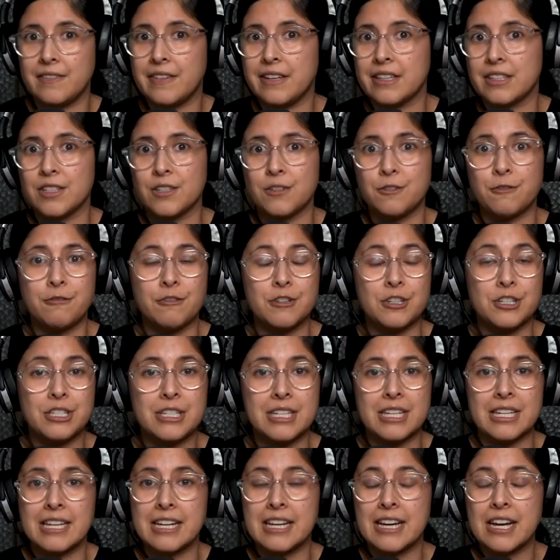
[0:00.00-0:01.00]
like their
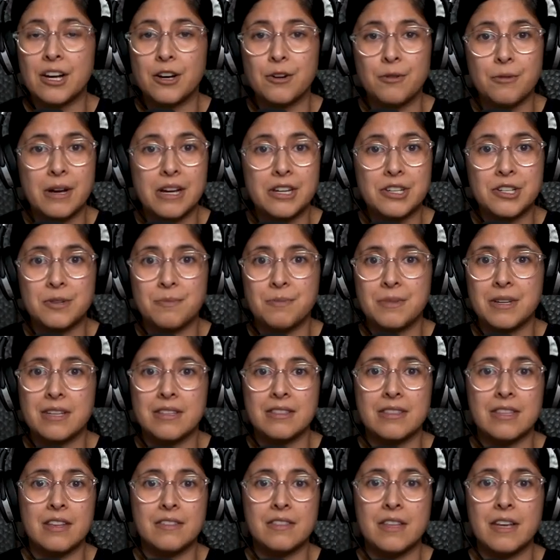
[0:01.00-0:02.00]
first skincare
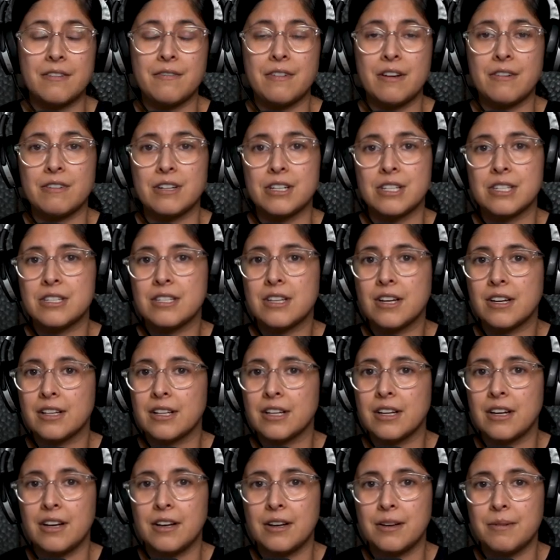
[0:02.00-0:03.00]
regimen that they've ever stuck
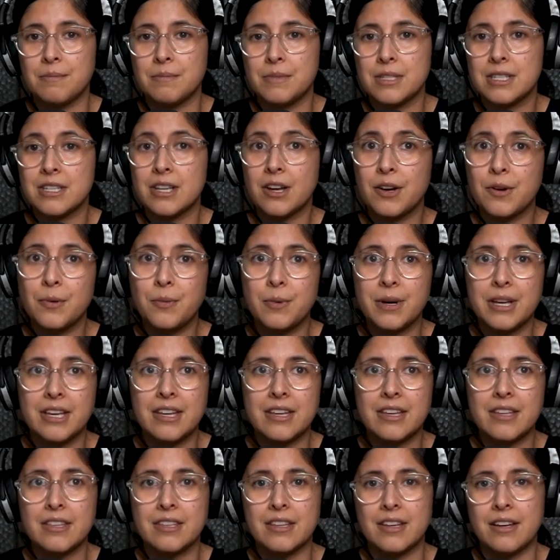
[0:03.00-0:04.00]
um, stuck
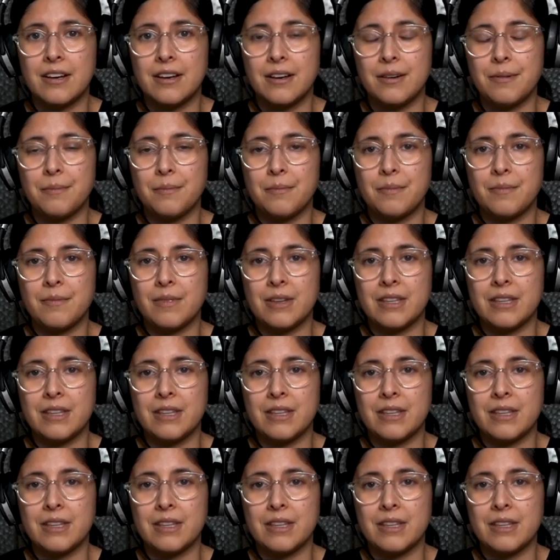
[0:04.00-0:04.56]
with, um,